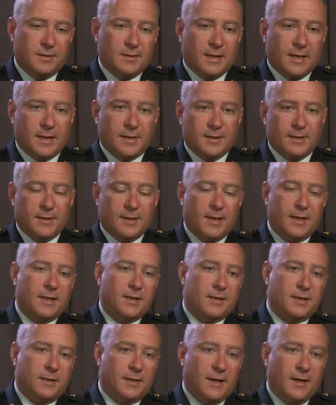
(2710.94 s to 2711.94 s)
Add in the
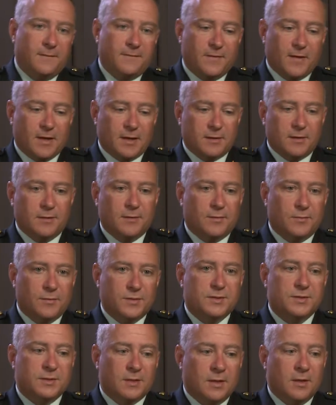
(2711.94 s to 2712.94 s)
end of that factor, it
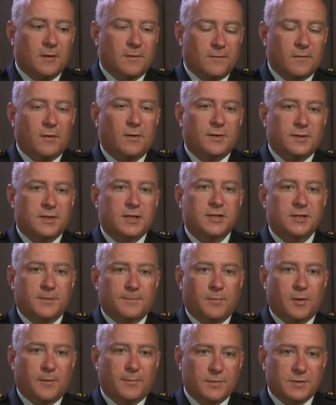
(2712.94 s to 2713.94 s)
was, for all intents
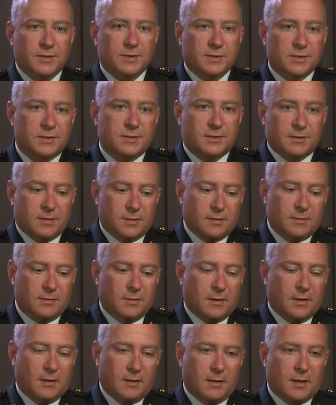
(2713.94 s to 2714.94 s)
and purposes,
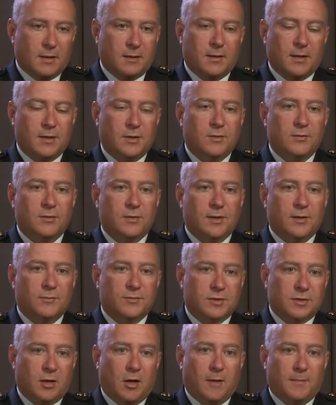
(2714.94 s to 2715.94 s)
a unit that
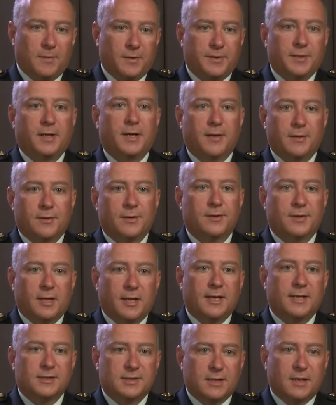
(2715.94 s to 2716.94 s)
was cobbled together at the
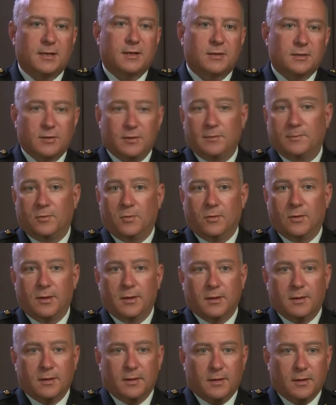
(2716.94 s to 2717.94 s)
last second to deploy.
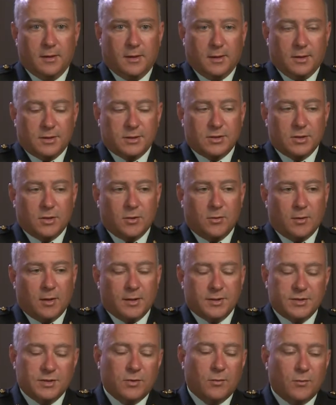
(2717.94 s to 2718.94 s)

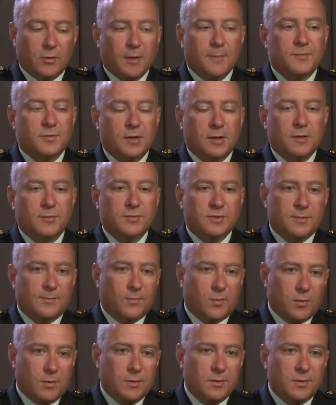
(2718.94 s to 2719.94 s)
So, so the workup training was
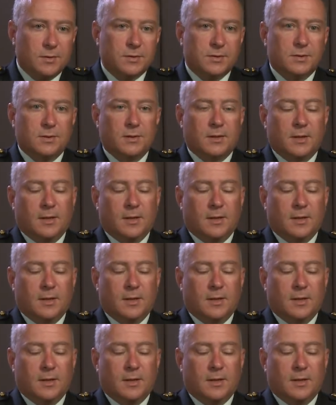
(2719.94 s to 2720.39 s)
important.